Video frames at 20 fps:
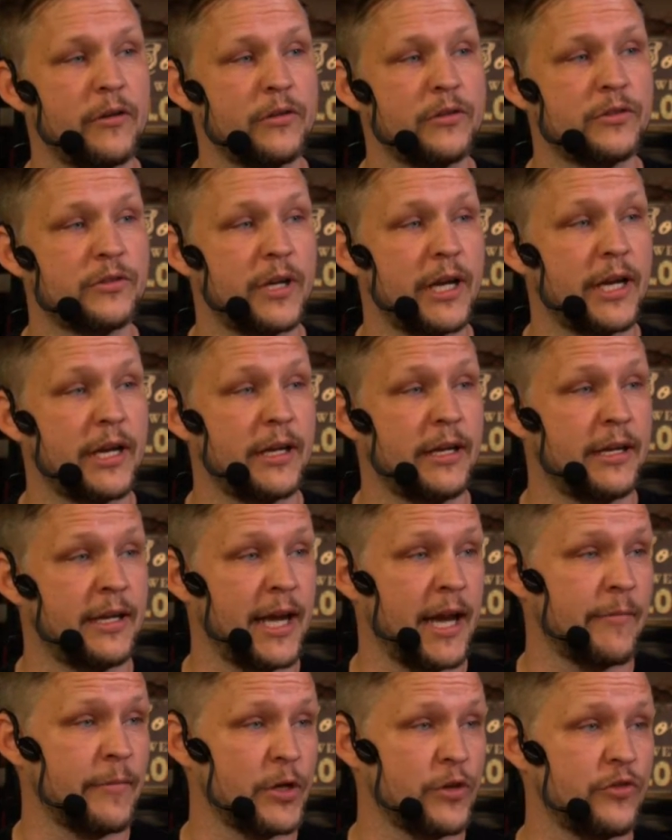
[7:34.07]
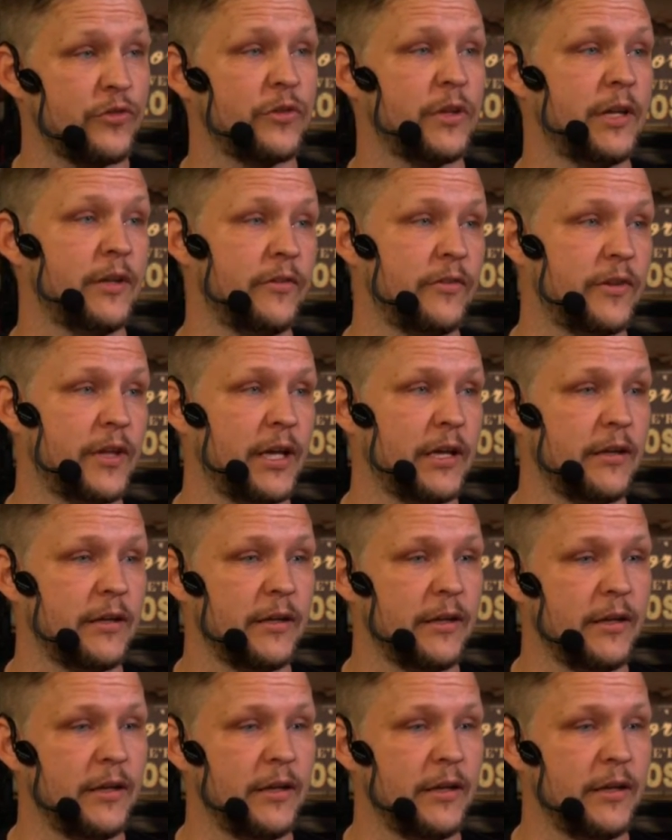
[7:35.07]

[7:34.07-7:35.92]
strike damage instead,